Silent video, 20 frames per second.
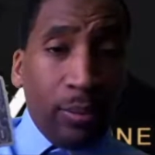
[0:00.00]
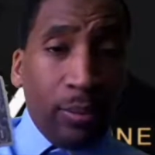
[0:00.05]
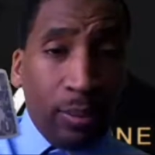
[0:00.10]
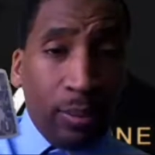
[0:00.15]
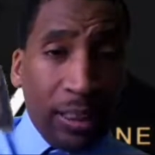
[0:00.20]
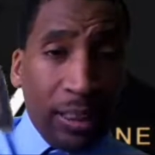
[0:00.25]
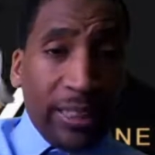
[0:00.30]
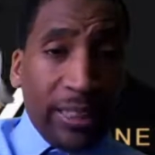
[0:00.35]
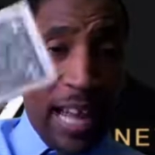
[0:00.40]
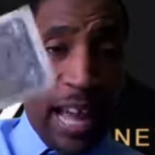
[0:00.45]

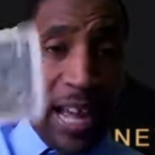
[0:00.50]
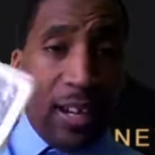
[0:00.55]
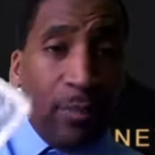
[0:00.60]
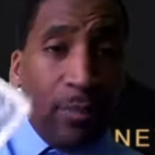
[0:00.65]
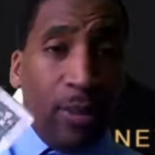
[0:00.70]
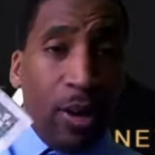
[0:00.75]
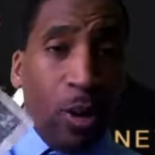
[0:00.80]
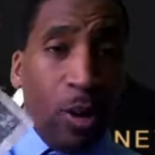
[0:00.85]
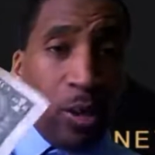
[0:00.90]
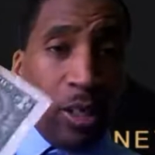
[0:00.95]
just like I'm
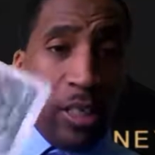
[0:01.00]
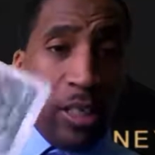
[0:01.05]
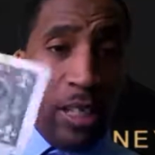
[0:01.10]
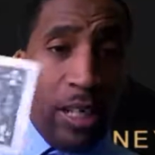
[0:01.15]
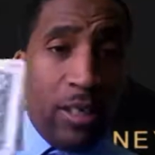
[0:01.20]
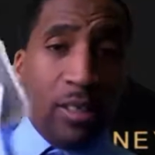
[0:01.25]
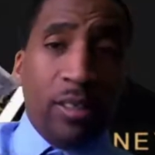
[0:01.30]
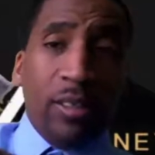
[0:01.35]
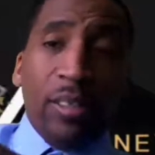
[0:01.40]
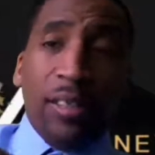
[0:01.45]
holding
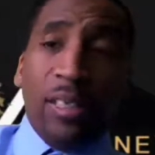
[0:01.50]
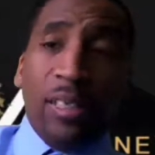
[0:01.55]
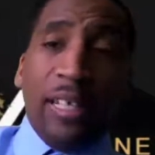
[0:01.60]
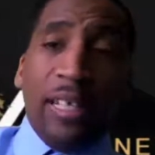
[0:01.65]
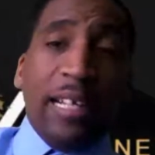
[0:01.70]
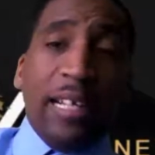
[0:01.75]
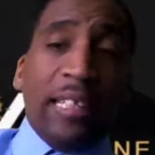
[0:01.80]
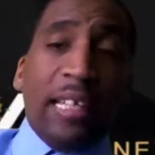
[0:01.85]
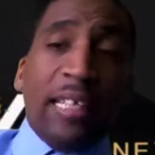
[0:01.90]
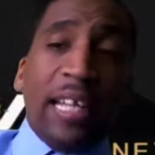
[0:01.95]
here.
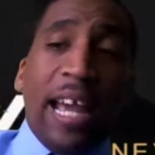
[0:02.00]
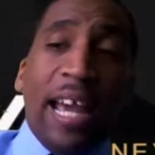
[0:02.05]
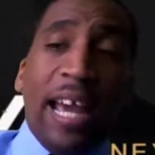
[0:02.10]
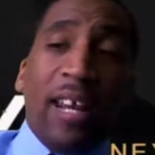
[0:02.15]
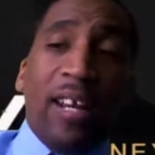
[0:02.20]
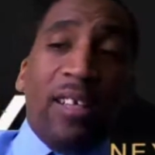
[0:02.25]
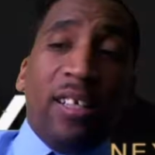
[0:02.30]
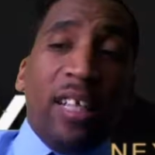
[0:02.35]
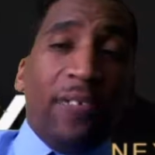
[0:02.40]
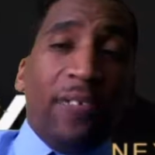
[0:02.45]
It just had
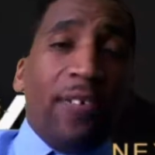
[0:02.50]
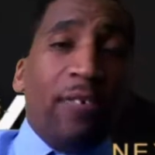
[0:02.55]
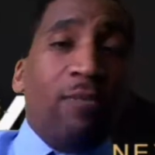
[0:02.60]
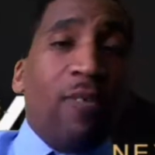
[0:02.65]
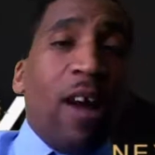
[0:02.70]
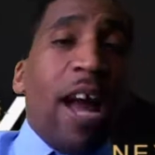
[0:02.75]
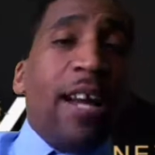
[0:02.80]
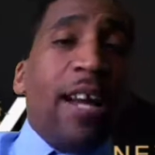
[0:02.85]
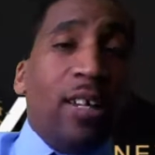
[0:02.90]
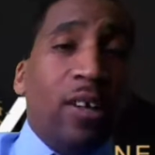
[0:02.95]
a different
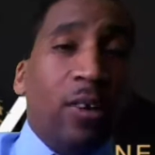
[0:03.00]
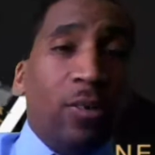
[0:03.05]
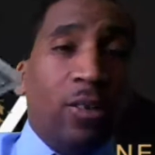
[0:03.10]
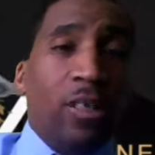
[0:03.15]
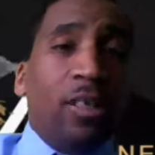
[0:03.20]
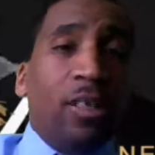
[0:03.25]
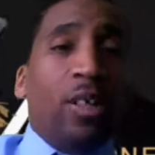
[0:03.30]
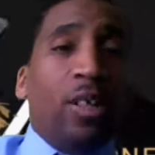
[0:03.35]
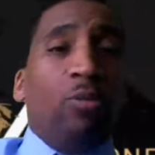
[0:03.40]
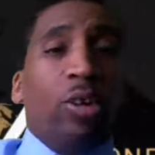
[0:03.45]
writing on
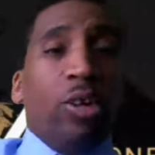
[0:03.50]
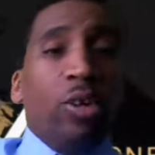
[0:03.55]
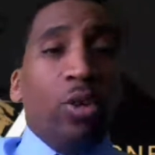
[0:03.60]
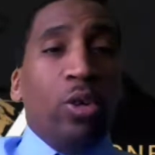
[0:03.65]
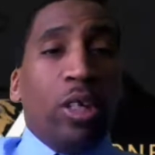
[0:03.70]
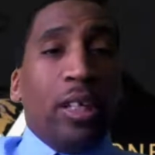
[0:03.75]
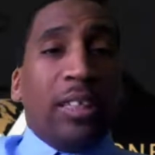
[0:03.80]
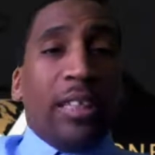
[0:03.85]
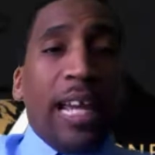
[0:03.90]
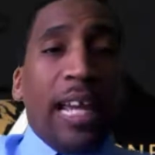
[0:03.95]
it where you
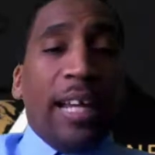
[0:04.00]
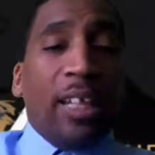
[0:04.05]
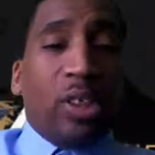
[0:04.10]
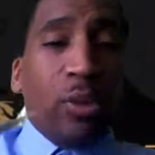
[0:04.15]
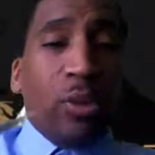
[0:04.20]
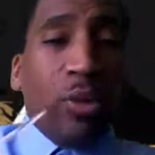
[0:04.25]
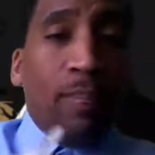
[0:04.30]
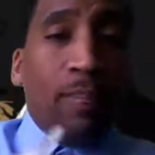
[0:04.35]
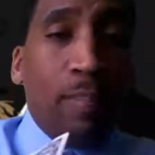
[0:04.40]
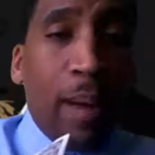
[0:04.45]
could take it
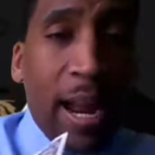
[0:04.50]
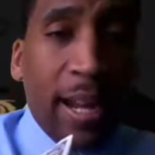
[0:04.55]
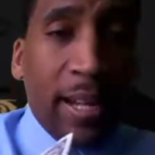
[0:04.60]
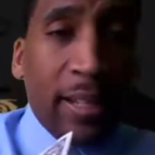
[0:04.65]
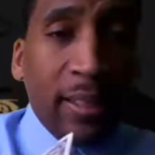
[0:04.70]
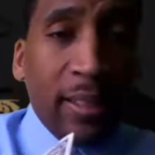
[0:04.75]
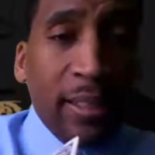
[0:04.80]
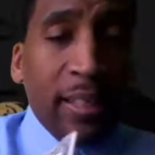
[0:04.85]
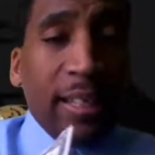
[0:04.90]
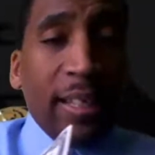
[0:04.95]
to a
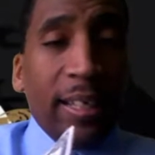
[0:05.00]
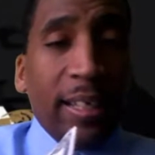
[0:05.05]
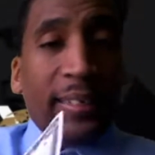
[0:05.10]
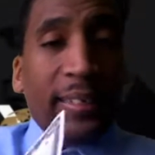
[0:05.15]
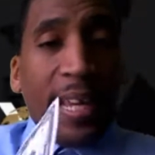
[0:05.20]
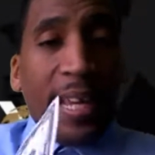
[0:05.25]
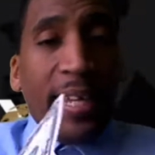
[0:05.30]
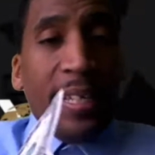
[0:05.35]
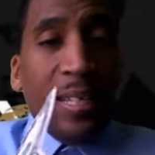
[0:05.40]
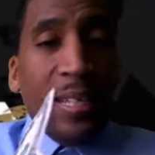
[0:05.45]
bank and
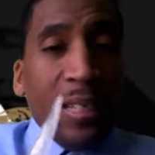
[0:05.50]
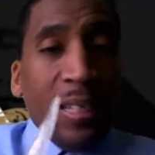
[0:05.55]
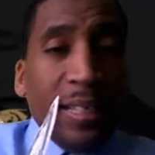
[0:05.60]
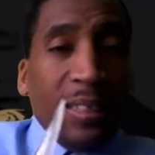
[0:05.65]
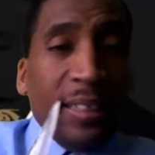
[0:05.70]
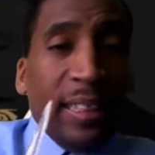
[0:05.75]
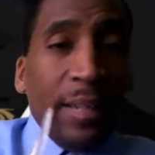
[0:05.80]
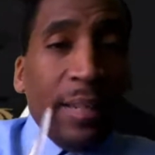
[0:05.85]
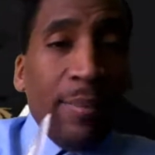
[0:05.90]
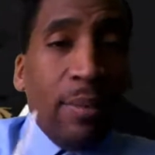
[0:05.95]
say,
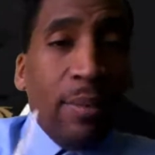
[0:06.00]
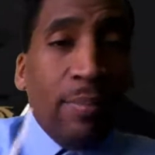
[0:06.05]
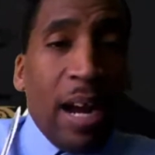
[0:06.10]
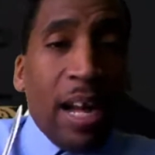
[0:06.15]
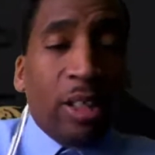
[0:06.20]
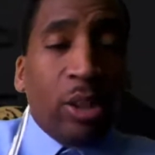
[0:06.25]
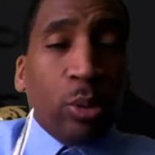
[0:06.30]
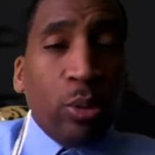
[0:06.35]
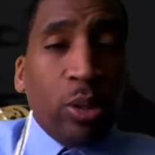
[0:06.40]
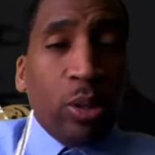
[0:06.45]
give me my
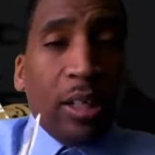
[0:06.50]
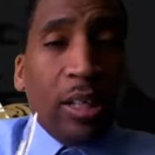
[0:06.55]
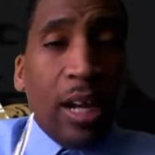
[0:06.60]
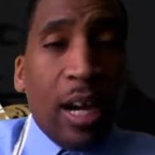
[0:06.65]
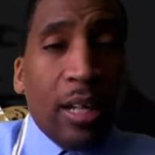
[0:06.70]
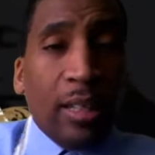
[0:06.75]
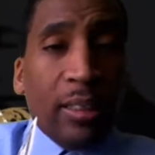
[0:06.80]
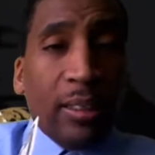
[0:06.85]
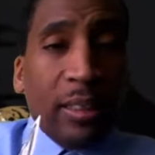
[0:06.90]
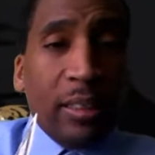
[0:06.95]

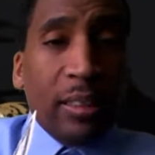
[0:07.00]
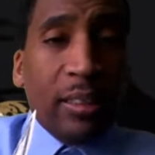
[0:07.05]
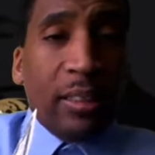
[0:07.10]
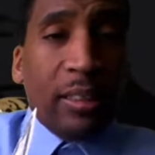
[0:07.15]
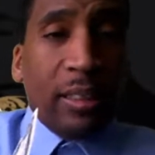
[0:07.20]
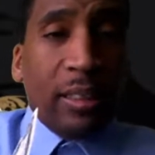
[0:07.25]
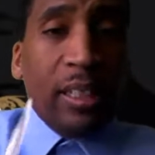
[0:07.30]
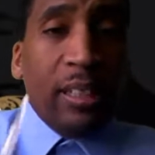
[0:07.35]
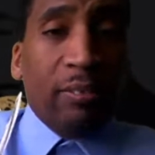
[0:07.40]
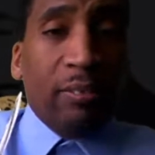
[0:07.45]
$20 in
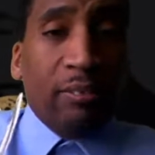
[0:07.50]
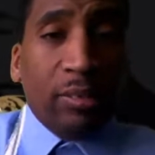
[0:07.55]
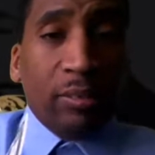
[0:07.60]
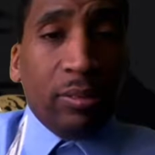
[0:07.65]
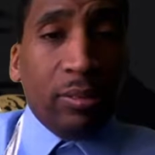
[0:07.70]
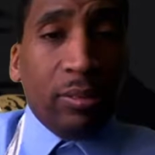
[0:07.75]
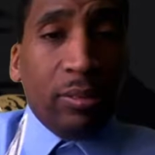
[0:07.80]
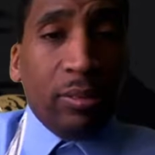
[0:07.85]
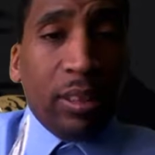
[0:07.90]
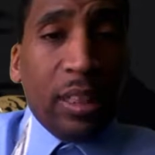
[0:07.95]
silver.
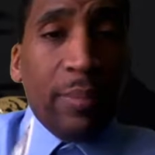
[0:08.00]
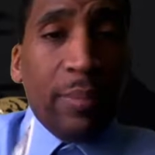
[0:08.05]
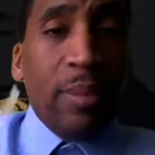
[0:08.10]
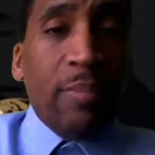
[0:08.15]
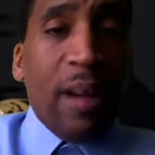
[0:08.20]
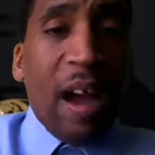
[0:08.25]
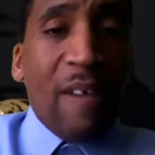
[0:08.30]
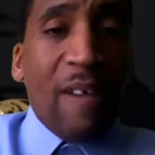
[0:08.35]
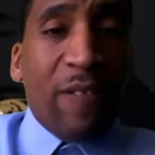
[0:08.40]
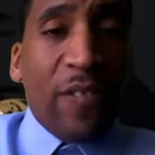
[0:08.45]
Give me
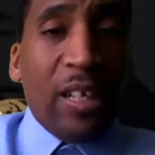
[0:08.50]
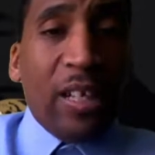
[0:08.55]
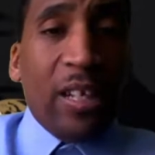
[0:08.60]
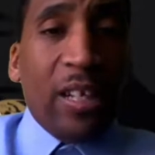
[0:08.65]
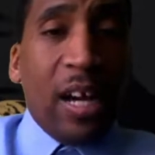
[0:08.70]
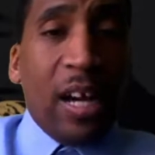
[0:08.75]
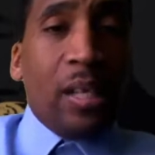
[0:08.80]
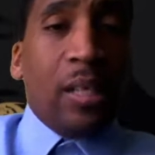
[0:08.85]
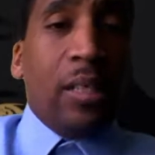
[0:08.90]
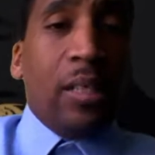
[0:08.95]
my $50,
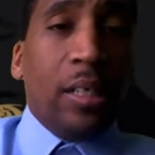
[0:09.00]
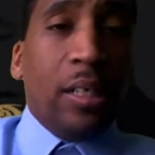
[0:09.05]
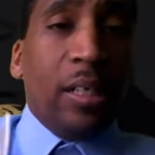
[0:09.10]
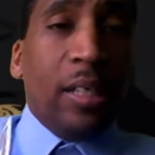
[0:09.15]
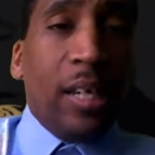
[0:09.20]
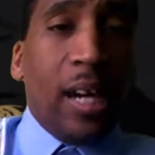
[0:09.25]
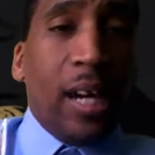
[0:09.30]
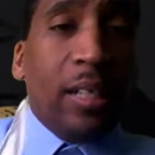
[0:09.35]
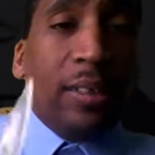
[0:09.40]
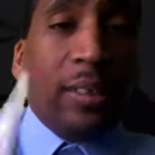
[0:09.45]

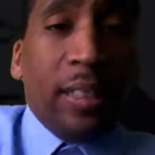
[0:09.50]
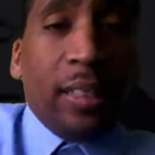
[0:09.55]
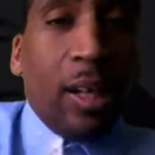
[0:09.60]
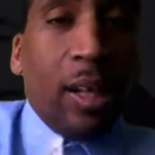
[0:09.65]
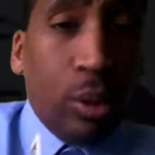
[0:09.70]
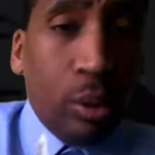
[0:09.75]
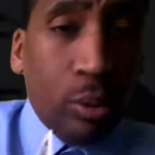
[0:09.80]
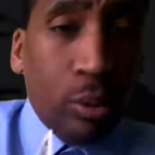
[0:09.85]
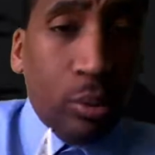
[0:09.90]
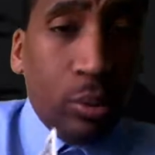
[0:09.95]
$100 in
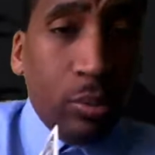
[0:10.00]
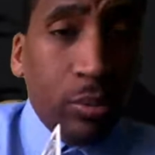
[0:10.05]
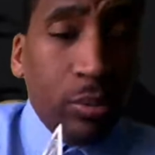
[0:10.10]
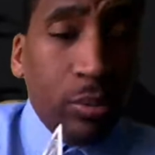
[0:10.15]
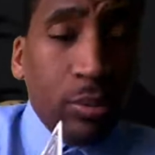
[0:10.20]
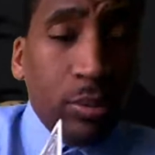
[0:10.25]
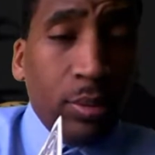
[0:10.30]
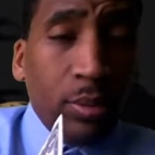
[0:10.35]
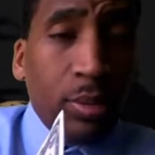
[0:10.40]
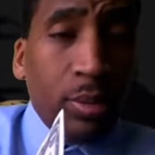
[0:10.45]
gold,
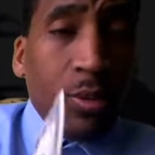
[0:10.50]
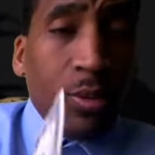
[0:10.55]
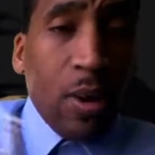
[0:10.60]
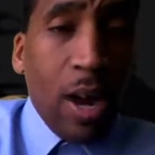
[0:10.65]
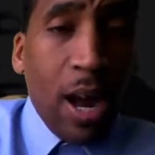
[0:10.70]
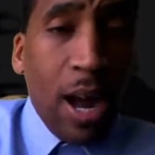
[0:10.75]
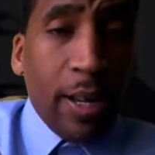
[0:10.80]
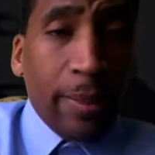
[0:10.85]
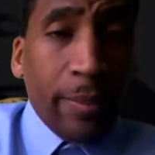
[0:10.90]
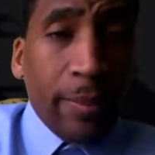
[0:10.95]

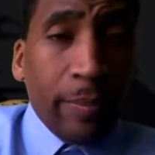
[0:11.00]
right?